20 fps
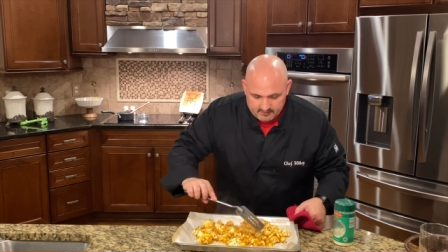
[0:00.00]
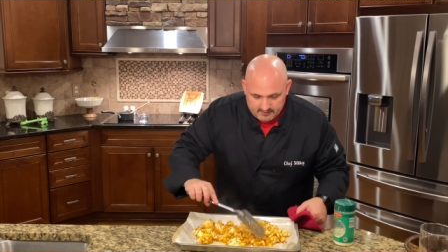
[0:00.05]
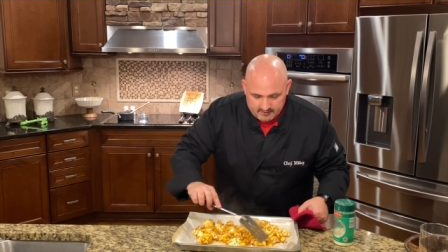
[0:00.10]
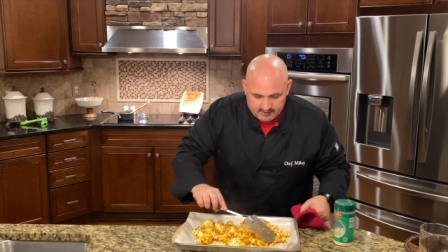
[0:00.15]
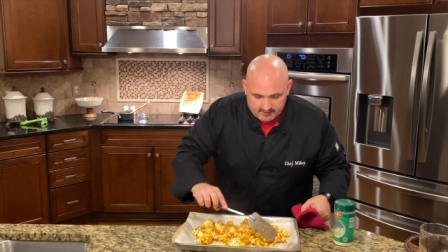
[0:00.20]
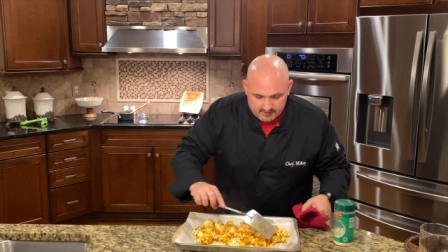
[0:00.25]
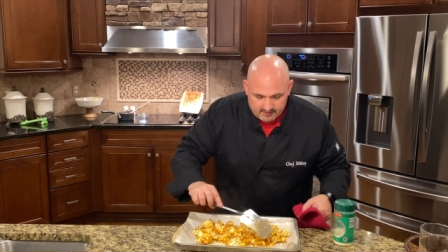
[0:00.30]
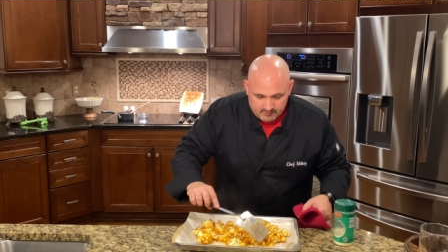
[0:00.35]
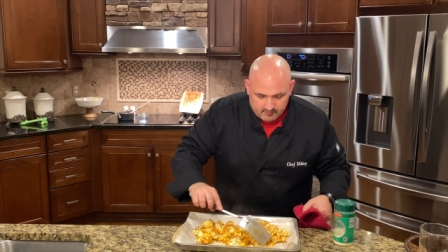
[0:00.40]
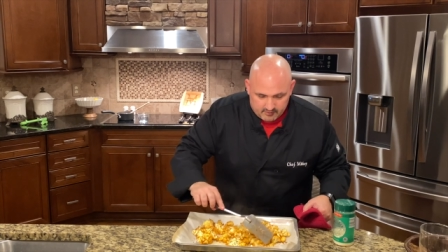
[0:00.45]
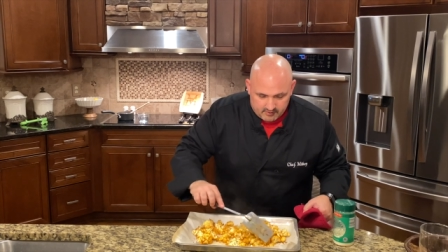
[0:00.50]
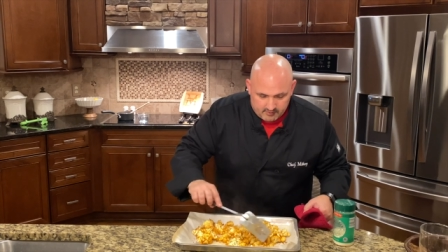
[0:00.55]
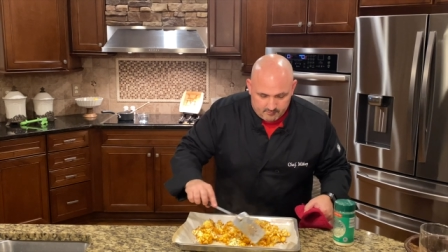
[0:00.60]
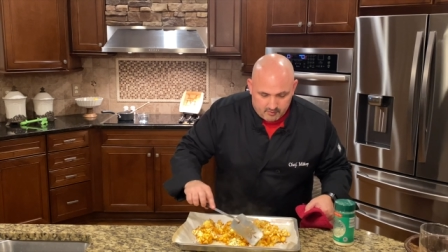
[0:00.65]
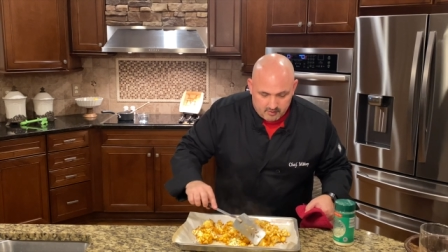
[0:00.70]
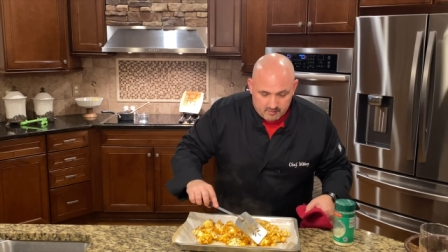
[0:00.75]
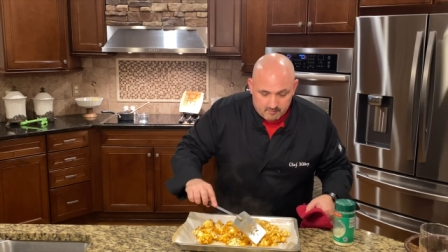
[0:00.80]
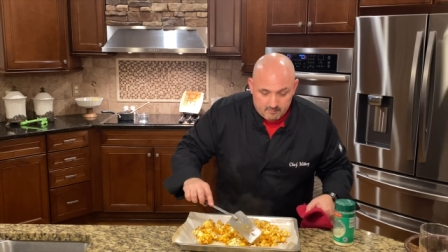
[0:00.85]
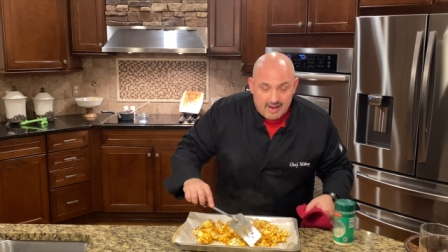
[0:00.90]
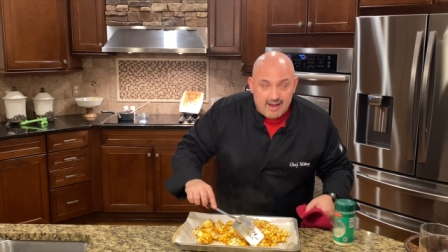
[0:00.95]
And then we're gonna put
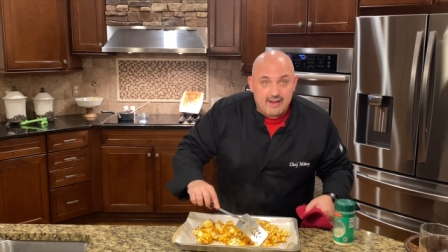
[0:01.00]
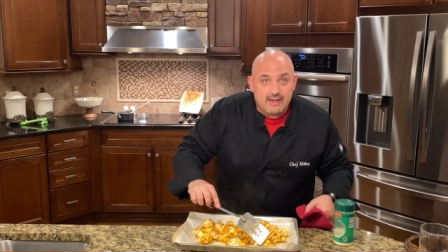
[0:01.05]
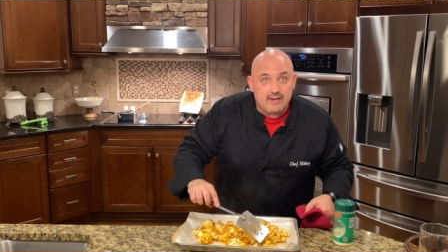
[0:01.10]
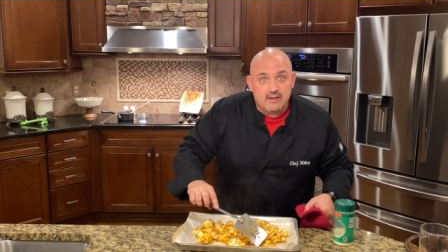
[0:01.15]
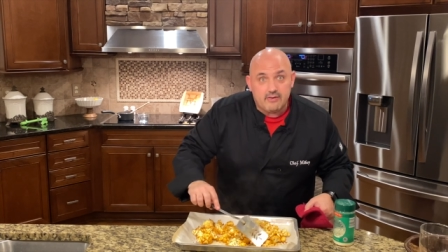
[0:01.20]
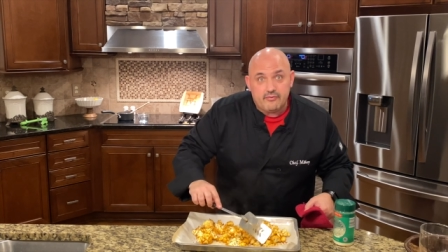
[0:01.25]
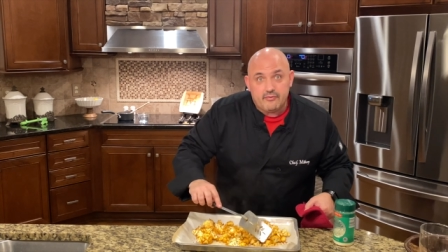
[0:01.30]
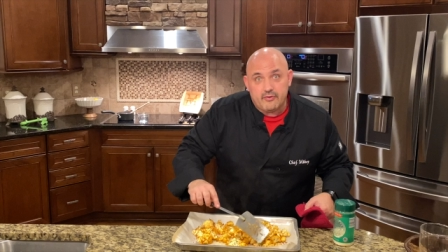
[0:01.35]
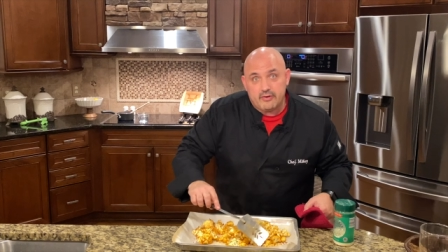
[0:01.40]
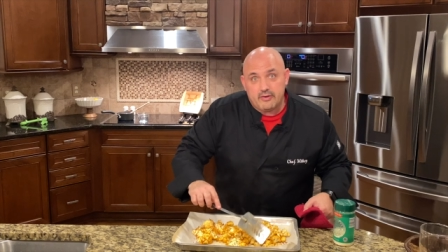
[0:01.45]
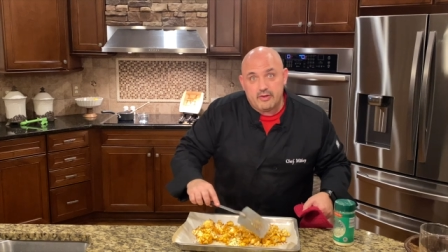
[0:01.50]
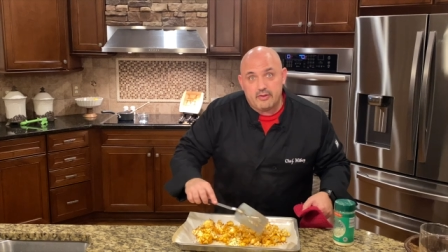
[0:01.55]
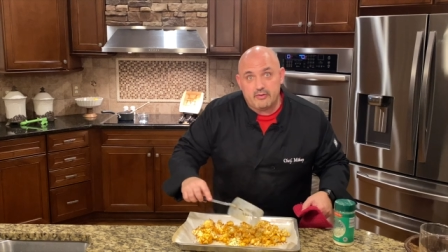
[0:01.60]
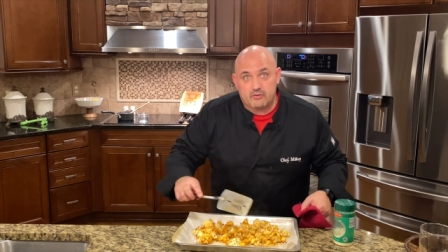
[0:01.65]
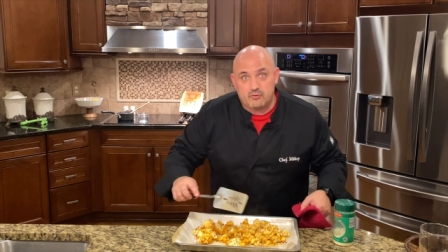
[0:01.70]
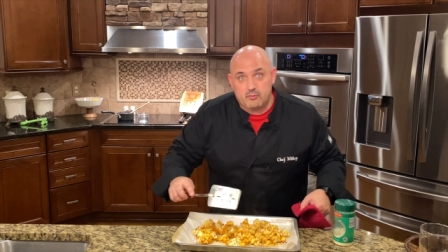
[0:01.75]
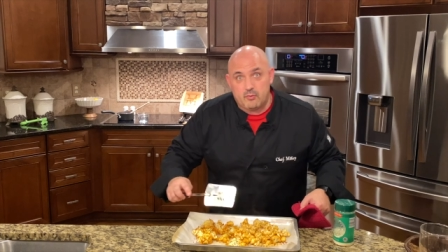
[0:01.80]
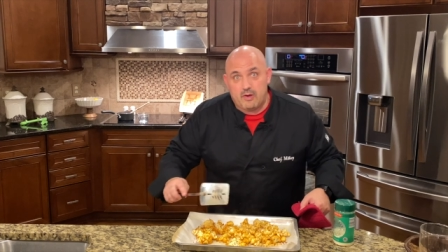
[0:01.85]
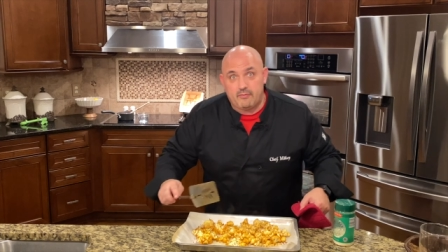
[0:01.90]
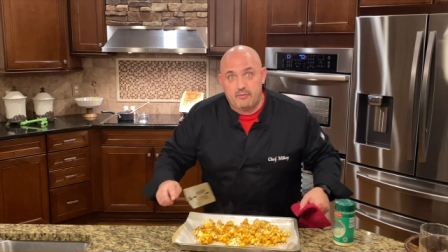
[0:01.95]
them back in for another
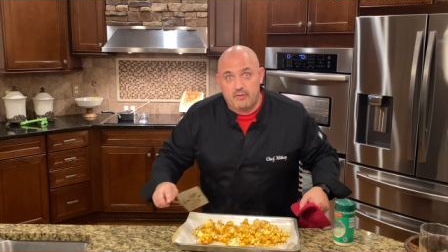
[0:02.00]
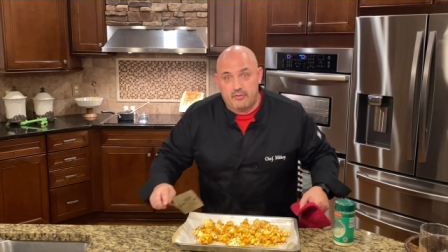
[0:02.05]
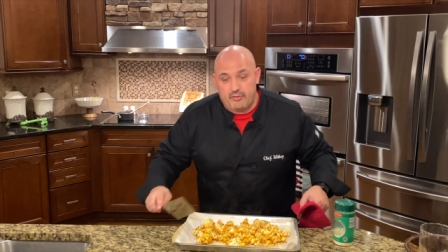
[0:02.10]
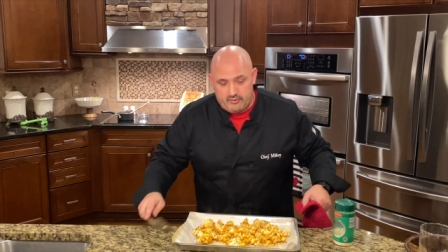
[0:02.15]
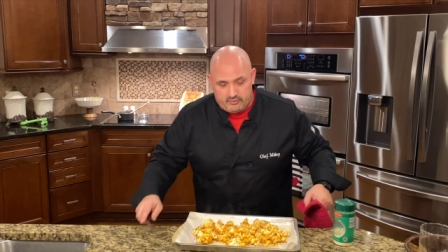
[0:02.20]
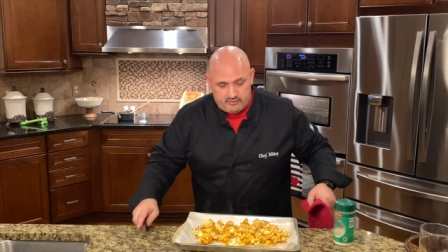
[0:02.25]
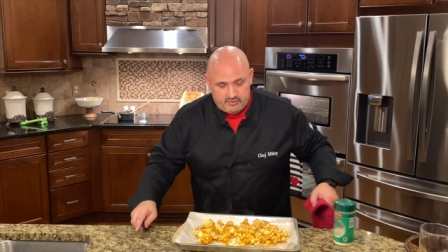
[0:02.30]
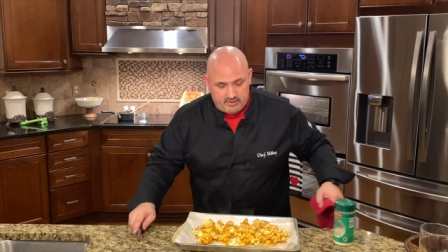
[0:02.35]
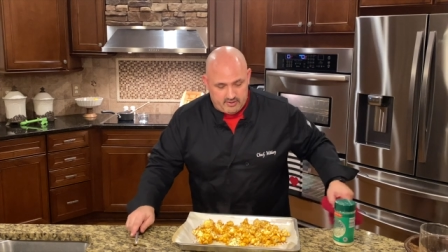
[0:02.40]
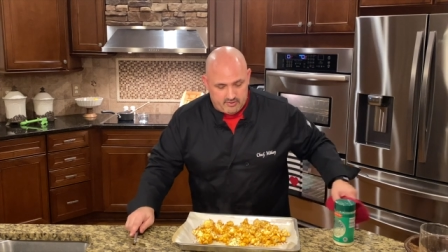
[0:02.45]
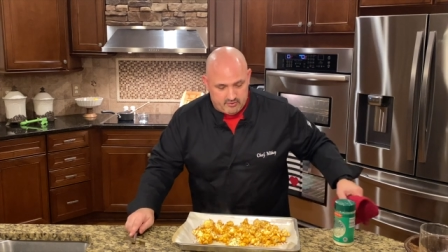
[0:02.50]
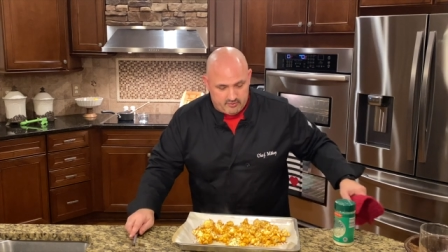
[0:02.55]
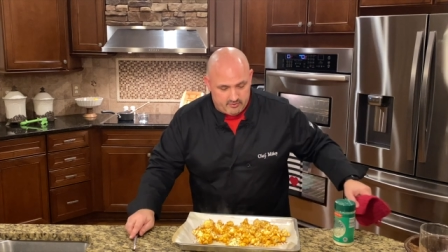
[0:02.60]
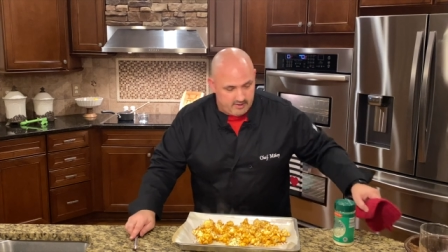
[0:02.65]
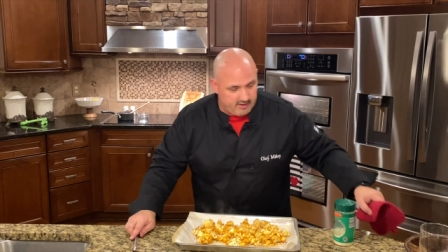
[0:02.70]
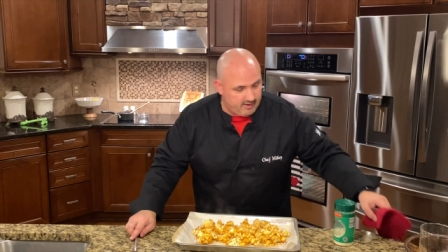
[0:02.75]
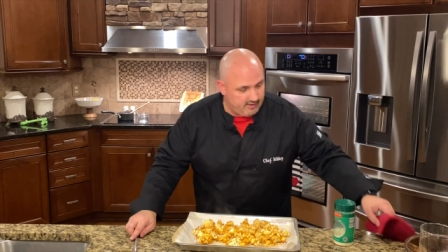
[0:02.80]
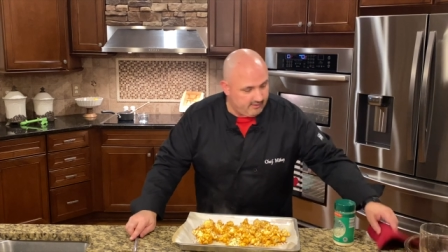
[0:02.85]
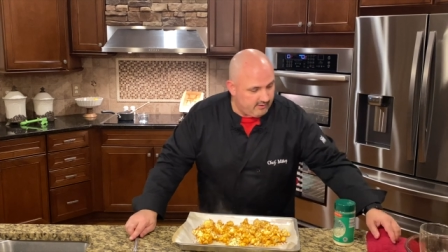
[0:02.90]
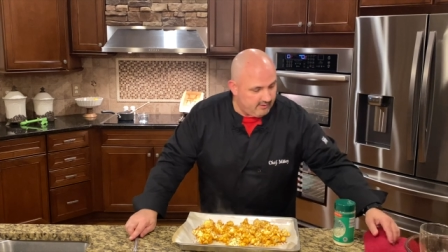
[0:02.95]
12 to 13,
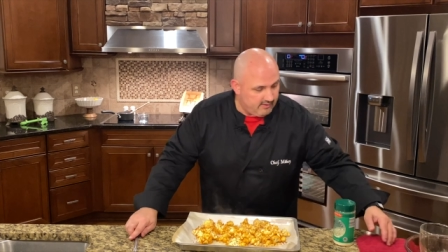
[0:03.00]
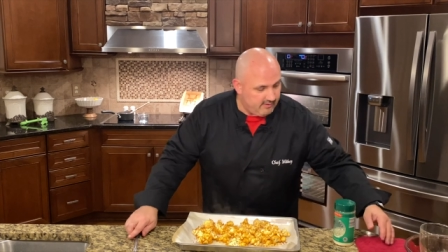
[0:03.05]
okay?